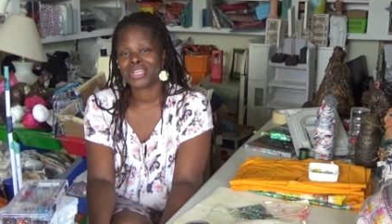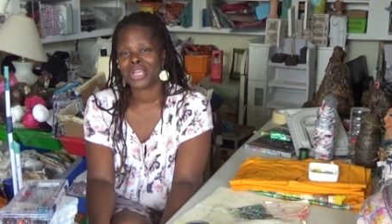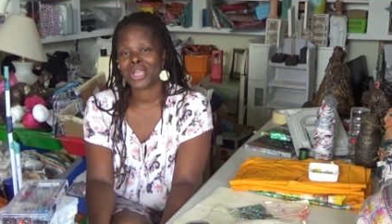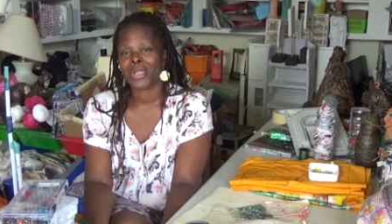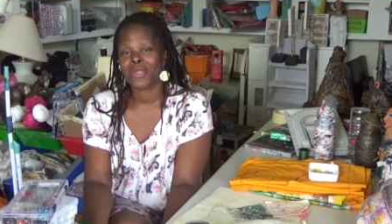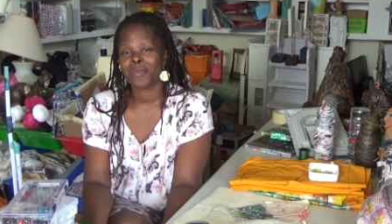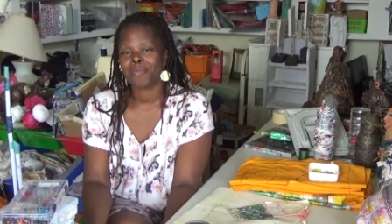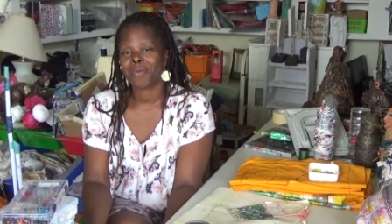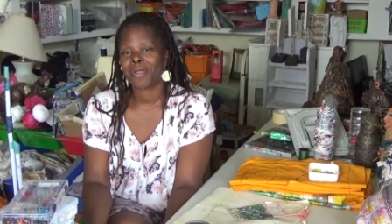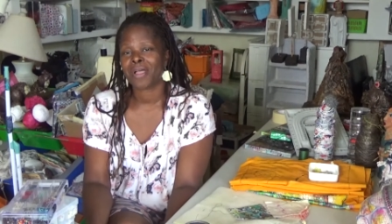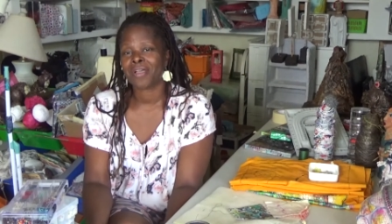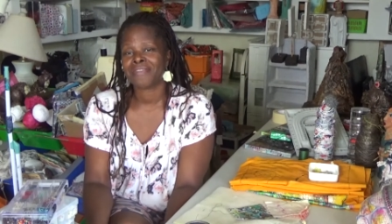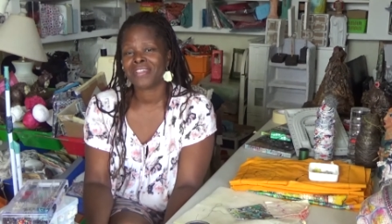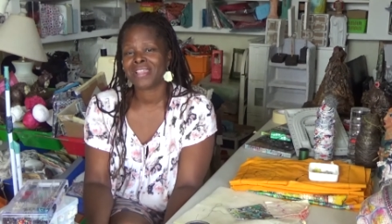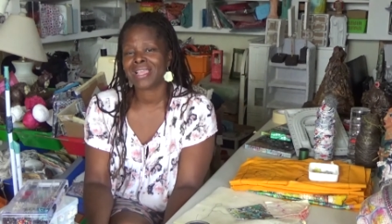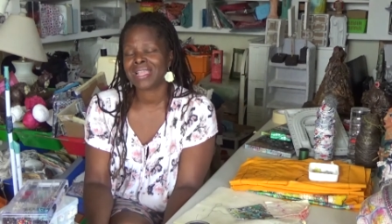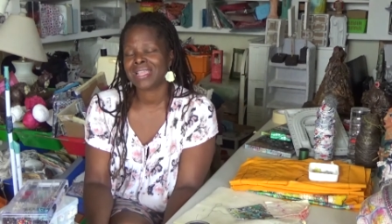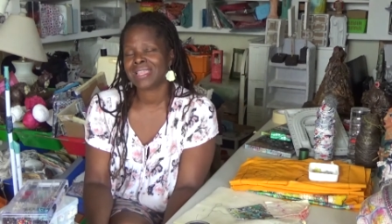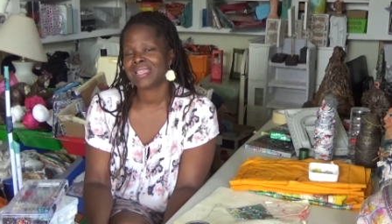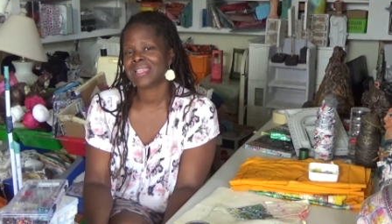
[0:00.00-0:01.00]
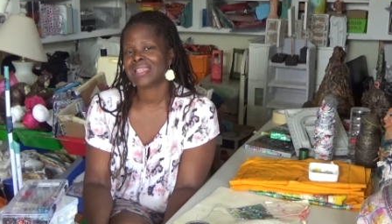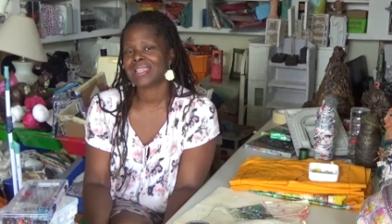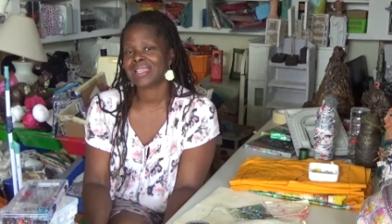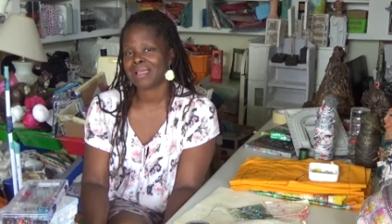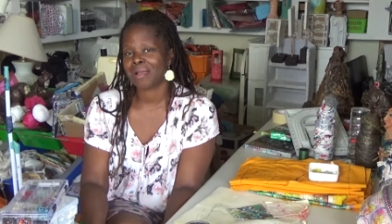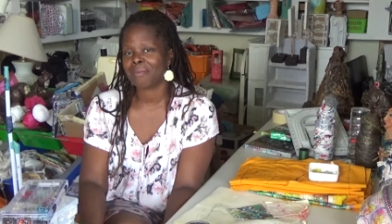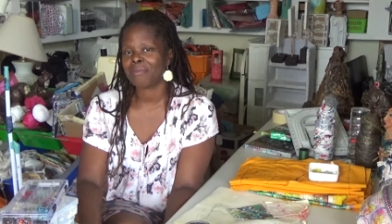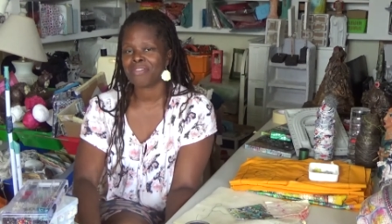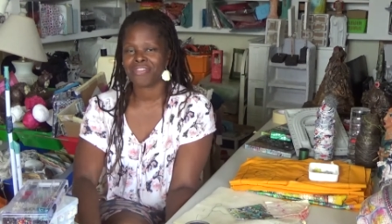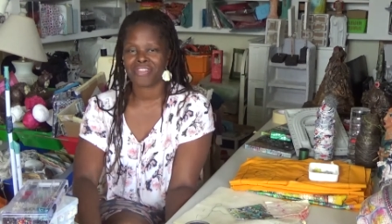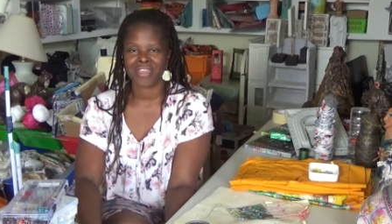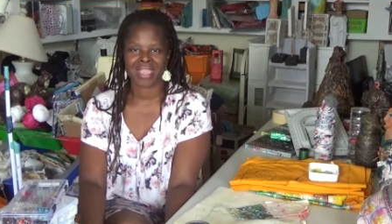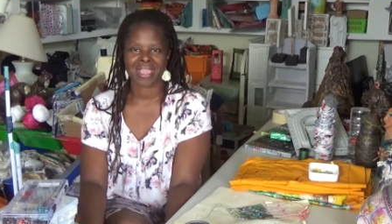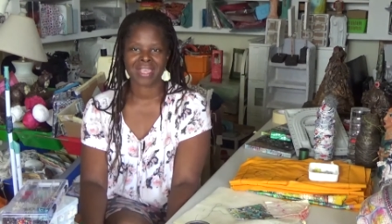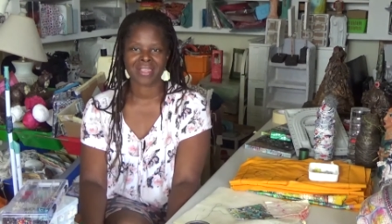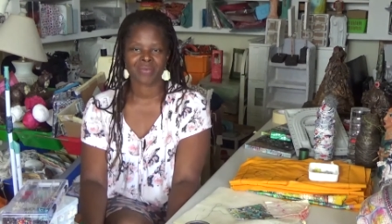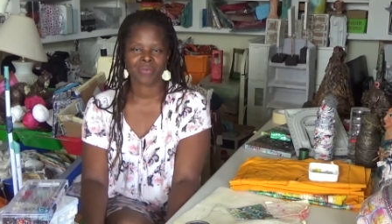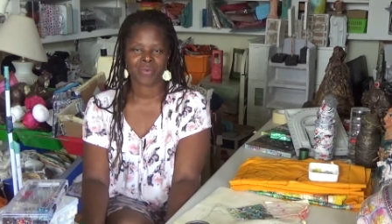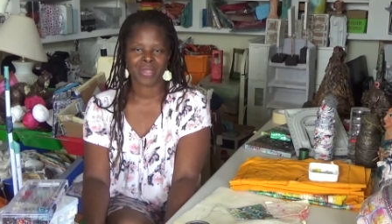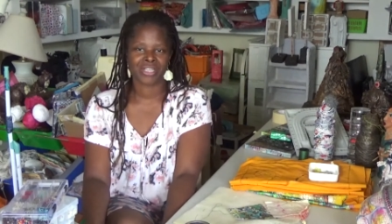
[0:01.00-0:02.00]
I hope I've said some
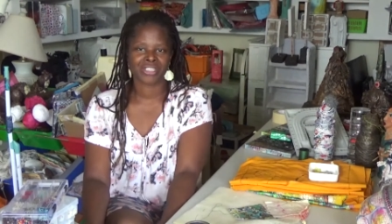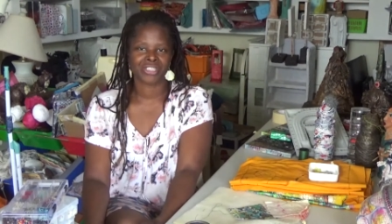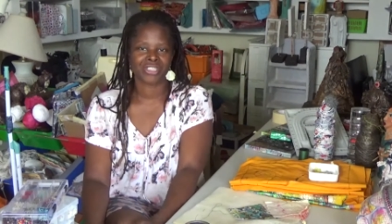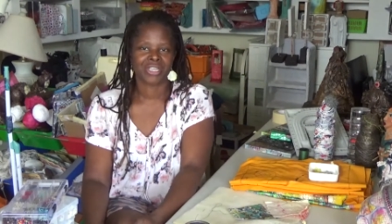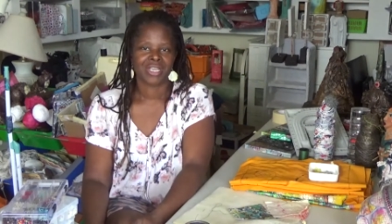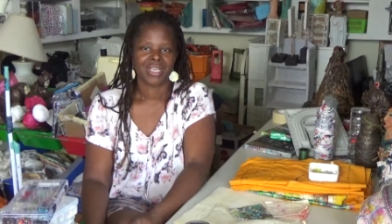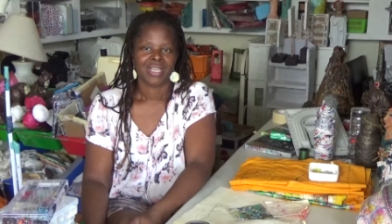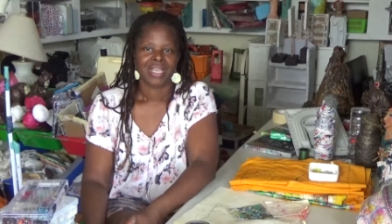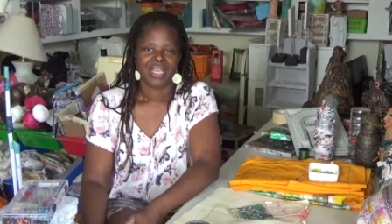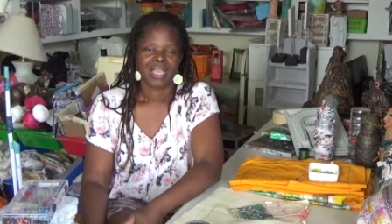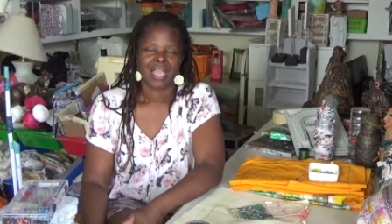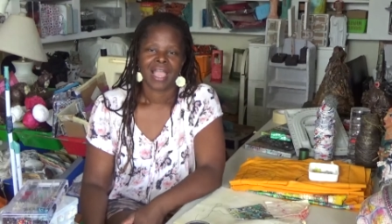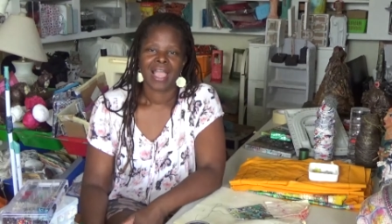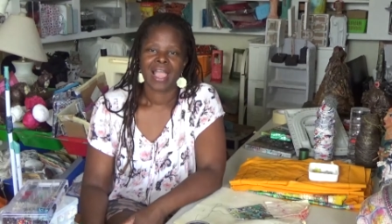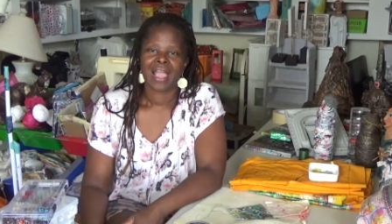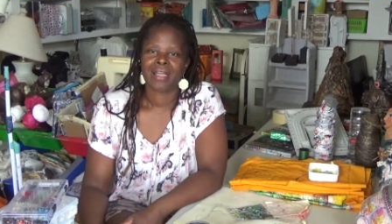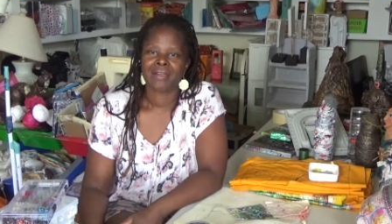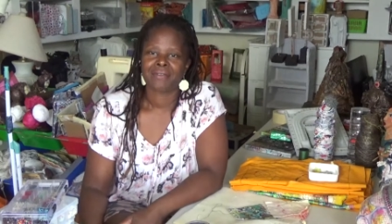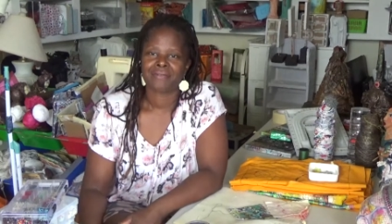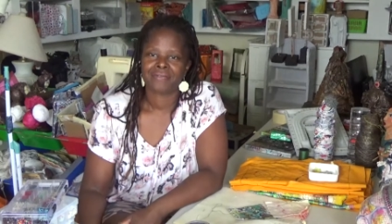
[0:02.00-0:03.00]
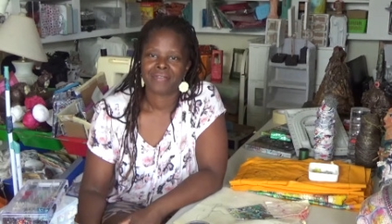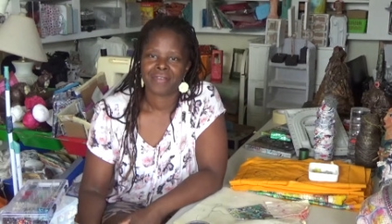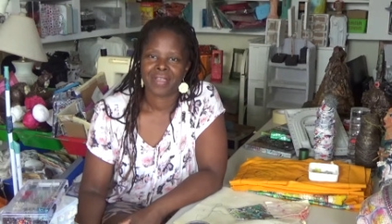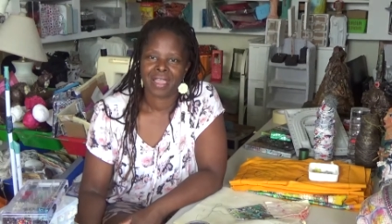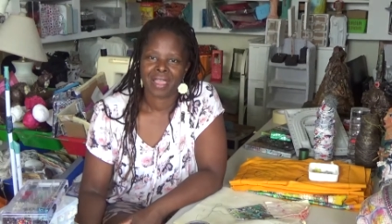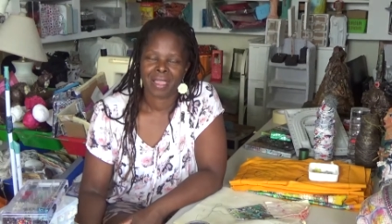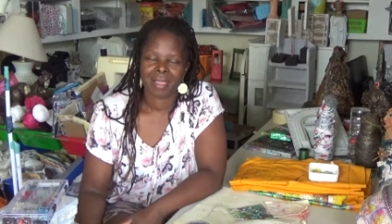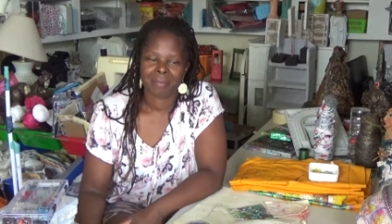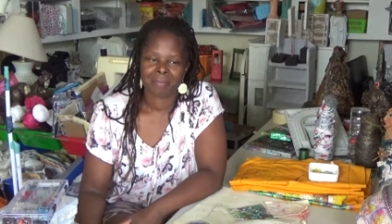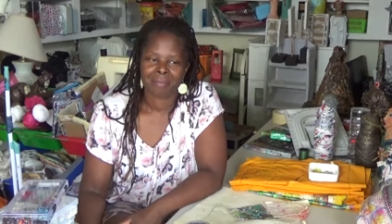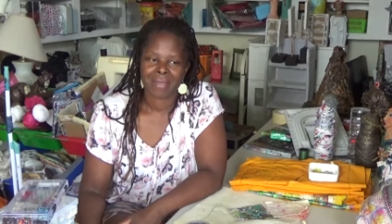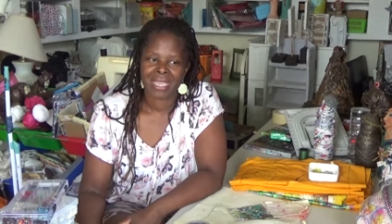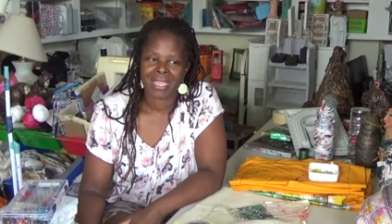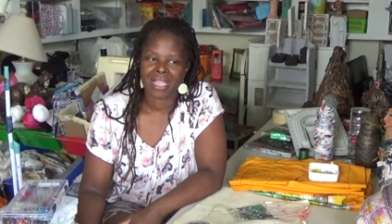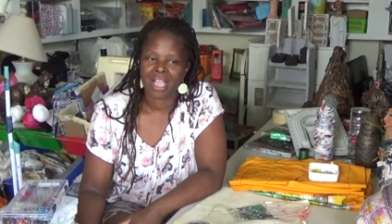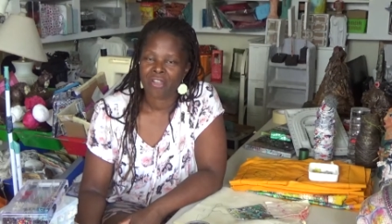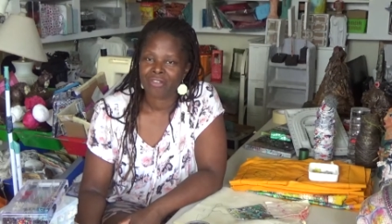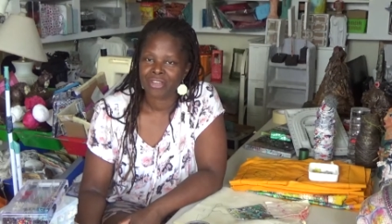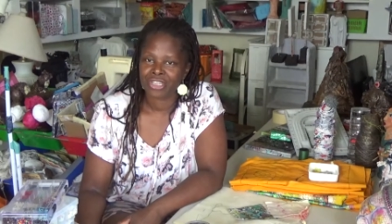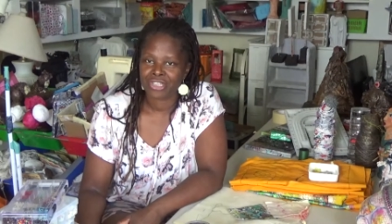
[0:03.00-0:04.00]
things which have
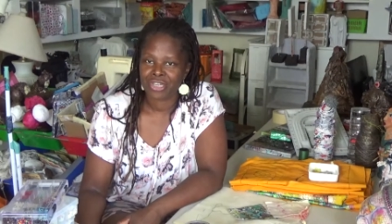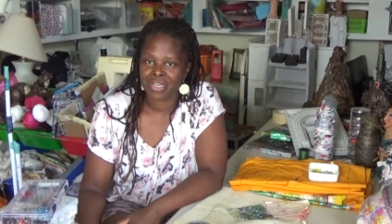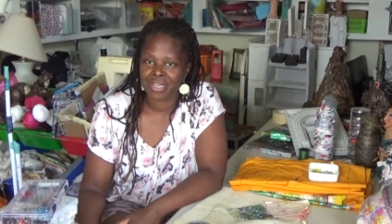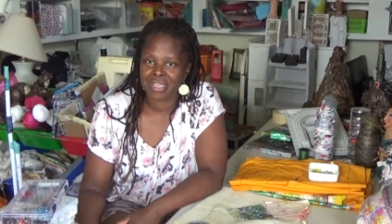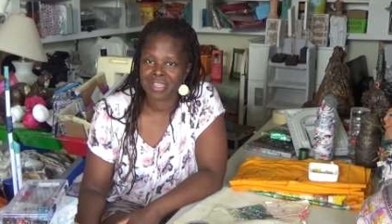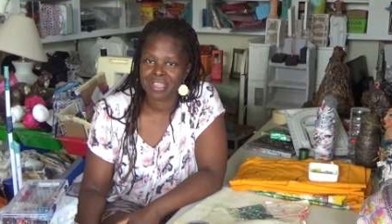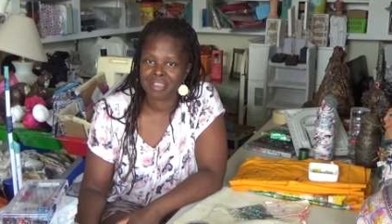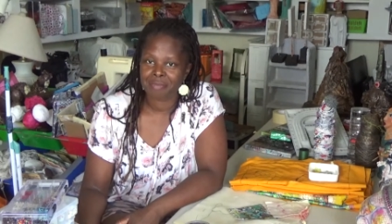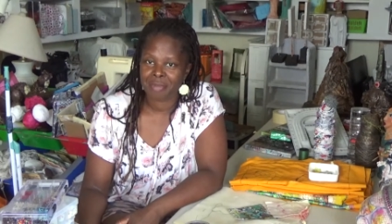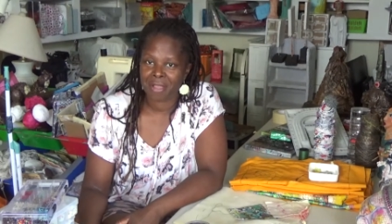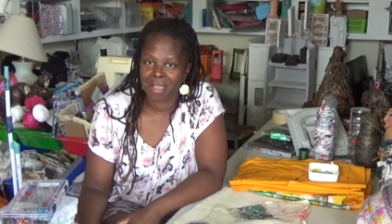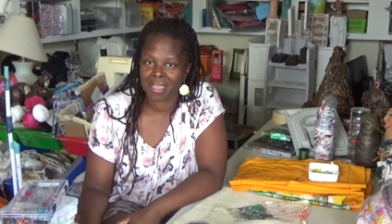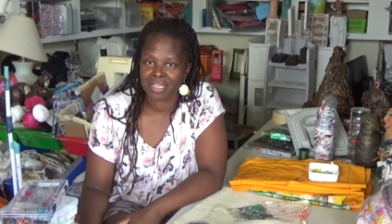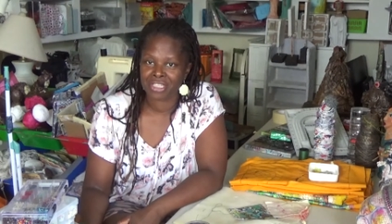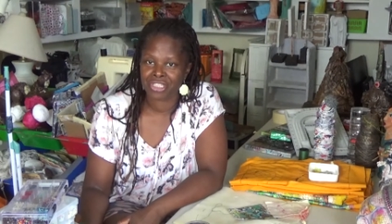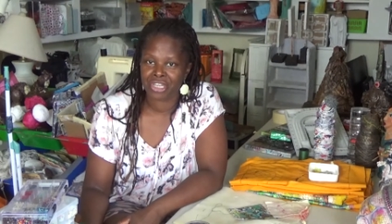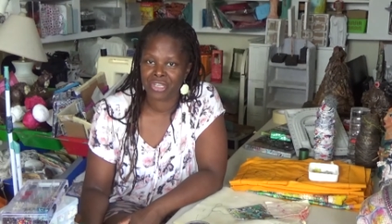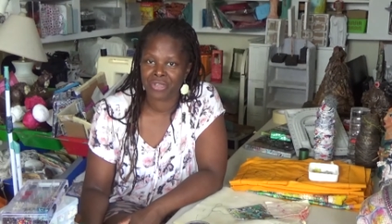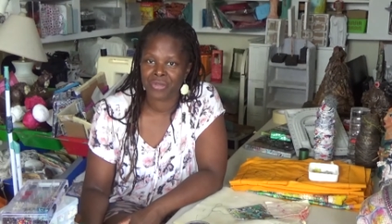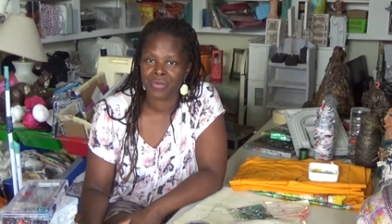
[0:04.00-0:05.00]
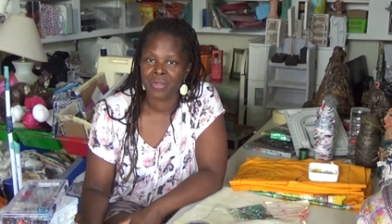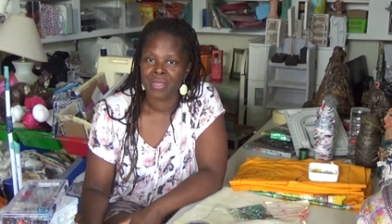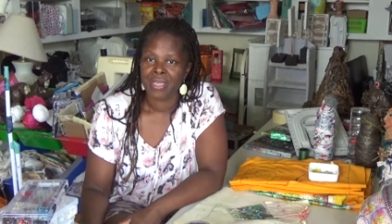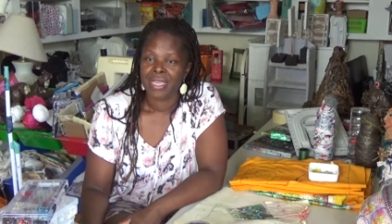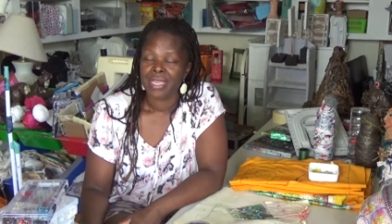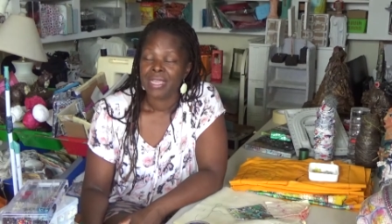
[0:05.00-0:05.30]
encouraged and inspired you.